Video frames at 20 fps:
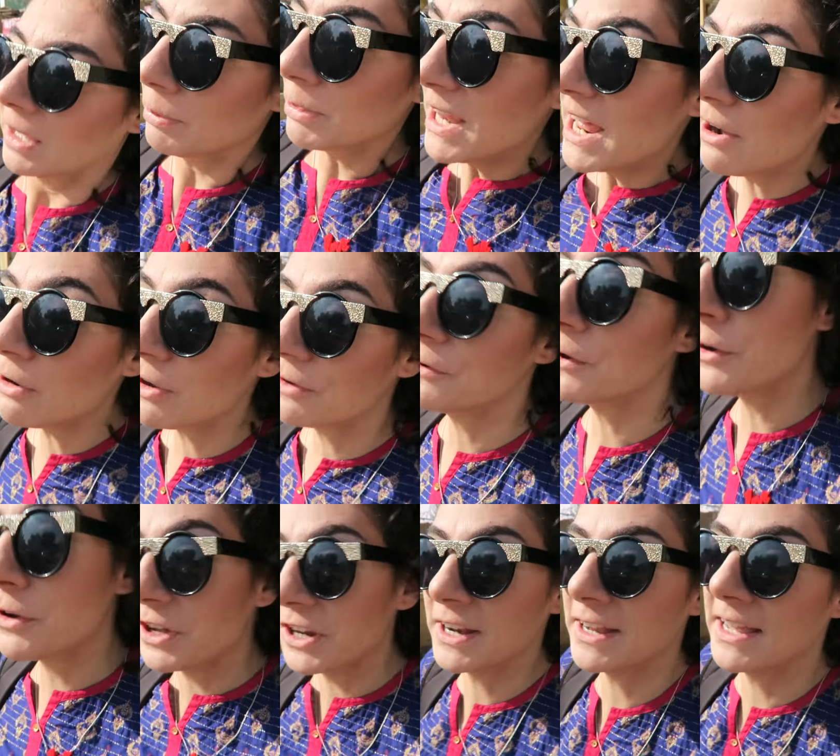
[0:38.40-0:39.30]
But now I
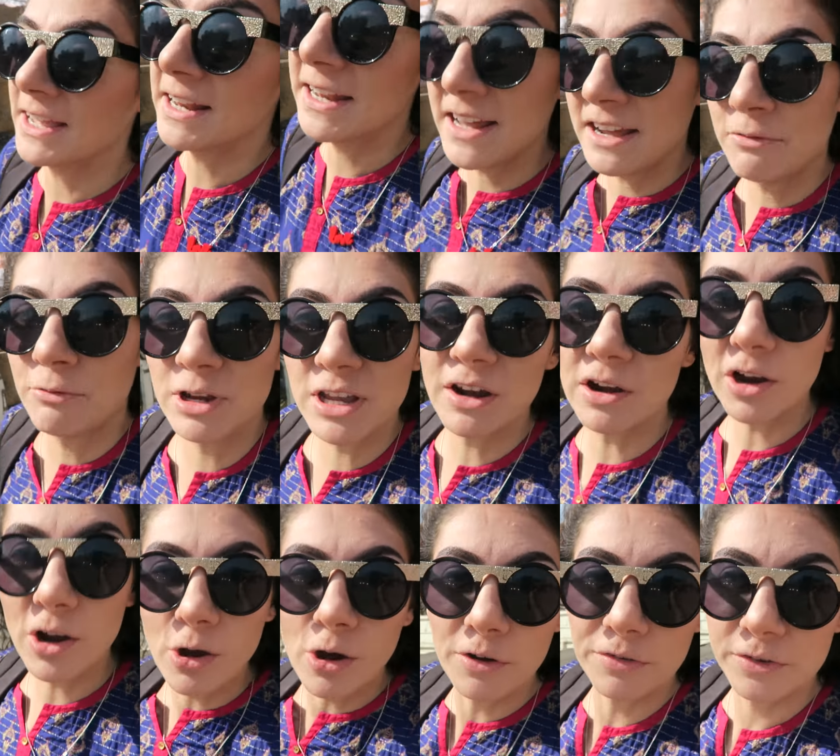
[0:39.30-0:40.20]
feel good again and we
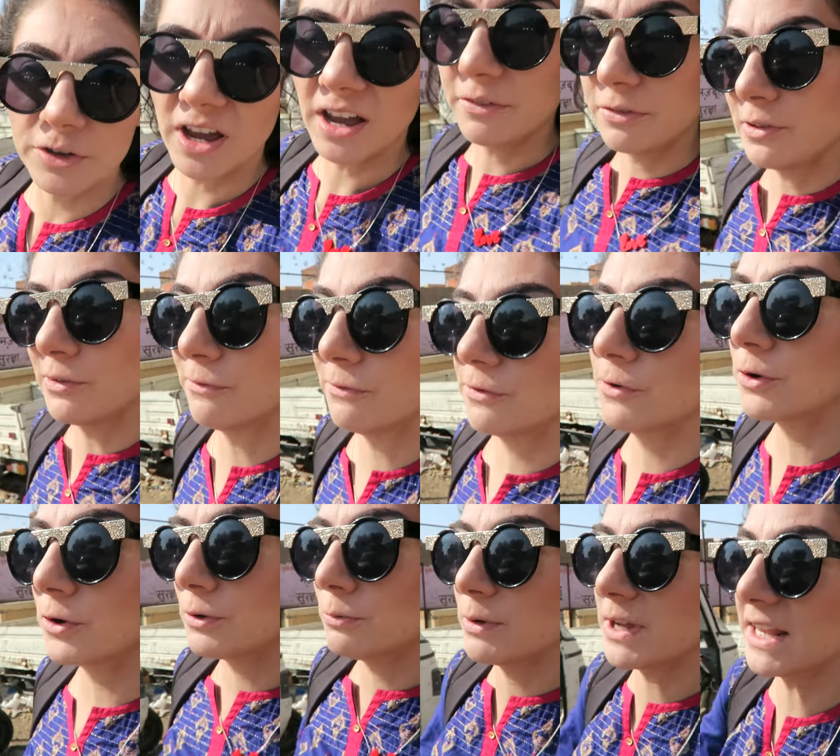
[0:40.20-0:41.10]
are off to have some
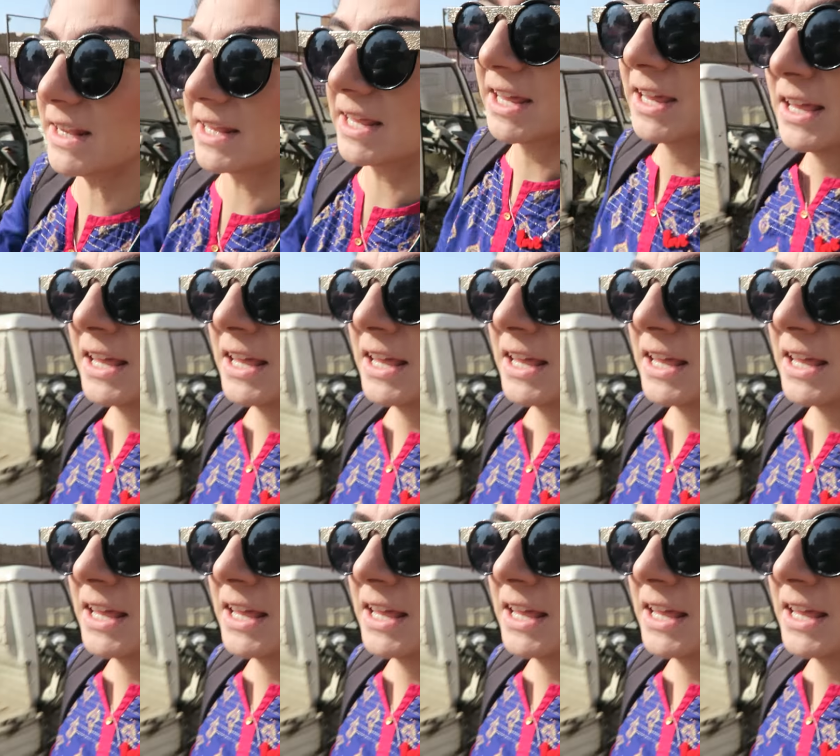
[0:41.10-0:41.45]
food with